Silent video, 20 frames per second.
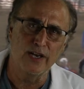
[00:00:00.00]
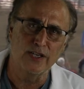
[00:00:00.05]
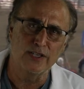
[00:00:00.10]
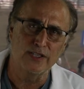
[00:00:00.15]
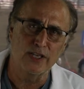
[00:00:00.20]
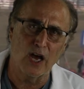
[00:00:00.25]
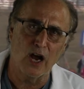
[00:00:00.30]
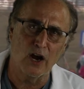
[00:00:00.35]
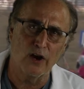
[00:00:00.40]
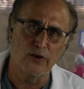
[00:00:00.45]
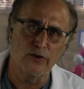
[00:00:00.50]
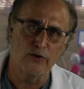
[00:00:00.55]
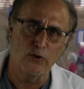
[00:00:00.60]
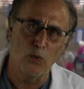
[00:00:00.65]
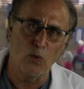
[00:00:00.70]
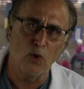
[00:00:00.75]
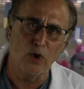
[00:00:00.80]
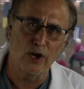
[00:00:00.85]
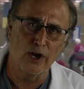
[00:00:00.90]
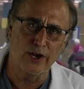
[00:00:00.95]
desire to
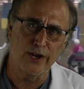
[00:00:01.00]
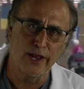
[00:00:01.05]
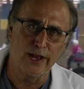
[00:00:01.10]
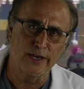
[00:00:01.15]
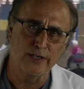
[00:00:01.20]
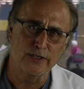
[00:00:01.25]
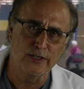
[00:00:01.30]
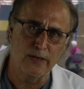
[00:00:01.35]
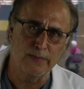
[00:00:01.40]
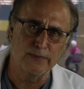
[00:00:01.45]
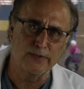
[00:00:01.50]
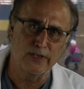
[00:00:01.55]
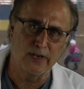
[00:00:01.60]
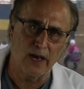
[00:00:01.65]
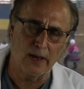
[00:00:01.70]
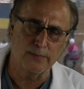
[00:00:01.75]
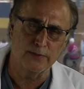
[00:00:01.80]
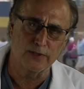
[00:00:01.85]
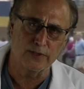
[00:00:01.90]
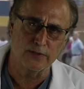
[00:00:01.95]
want to take jumps and
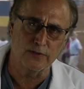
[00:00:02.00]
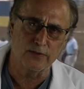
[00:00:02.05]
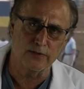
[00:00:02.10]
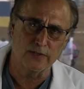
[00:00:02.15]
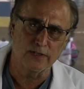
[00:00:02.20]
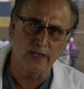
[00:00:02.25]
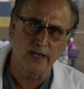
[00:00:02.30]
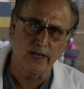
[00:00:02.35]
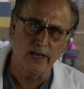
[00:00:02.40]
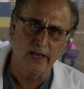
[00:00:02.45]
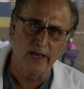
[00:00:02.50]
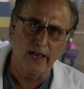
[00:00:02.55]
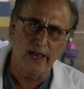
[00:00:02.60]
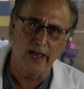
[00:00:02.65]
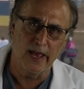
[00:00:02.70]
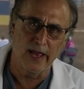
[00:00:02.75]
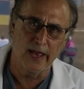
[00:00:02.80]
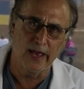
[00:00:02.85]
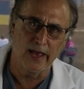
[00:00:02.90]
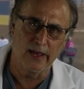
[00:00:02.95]
obstacles.
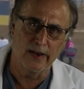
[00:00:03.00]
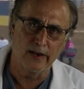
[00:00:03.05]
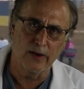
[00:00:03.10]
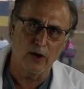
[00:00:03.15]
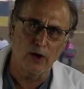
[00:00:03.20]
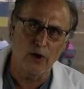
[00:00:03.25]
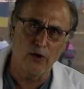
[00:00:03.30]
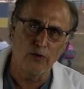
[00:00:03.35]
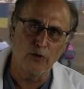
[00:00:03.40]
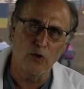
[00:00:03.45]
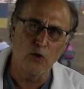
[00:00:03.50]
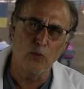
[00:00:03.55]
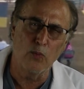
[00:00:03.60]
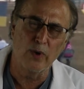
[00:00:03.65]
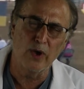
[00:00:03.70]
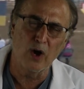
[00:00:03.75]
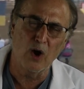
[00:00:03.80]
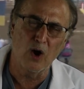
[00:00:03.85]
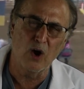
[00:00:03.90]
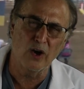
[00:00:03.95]
And although
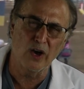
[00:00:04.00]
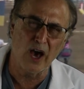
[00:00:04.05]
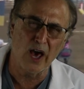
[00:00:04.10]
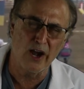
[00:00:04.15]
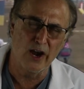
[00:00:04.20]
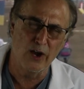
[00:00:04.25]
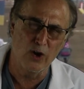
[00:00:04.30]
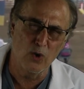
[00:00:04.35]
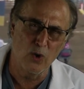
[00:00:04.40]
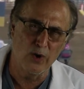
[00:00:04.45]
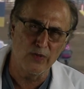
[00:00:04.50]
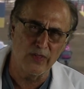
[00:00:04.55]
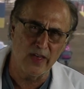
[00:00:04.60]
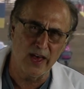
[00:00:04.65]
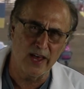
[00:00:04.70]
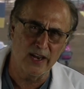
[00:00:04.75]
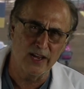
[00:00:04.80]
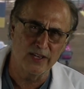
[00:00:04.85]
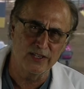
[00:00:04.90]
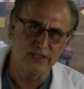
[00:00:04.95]
we all kind of know what
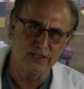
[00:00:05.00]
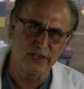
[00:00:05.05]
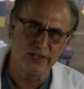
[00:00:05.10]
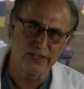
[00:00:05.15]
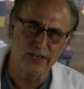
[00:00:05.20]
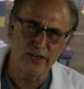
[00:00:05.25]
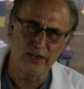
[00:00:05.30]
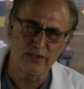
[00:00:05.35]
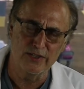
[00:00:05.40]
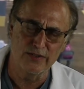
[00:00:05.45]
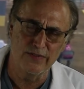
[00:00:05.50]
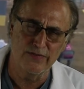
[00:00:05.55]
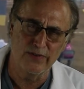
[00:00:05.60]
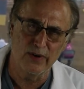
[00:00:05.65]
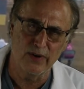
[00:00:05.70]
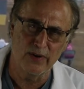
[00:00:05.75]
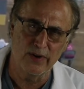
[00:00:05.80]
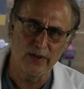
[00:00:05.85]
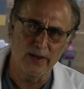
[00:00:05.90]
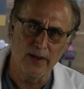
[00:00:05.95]
that is, here's a
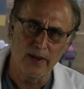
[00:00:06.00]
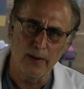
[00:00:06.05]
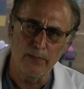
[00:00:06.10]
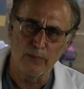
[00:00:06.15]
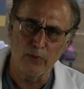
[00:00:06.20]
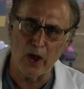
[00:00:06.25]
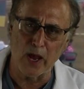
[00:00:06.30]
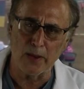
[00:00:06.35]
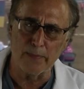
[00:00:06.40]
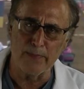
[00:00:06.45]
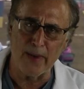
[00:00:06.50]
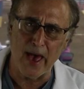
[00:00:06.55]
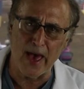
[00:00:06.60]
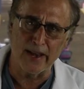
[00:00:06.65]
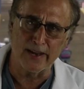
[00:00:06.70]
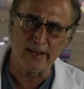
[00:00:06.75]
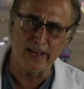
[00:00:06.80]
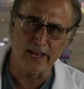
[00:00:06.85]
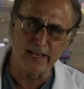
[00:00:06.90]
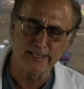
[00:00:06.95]
very
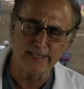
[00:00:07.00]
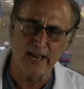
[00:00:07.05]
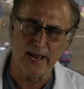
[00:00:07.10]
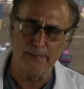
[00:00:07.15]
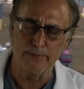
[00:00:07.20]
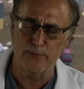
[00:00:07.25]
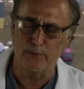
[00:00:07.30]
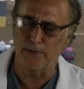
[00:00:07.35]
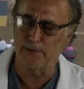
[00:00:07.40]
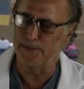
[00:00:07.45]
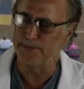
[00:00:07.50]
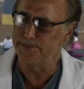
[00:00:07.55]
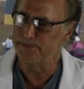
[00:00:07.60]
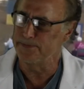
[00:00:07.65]
pragmatic example.